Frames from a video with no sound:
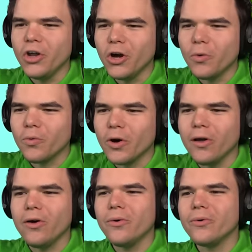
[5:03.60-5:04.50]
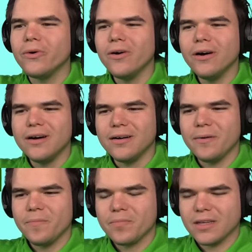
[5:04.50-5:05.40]
New route. It's
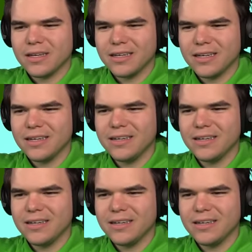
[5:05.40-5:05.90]
not new.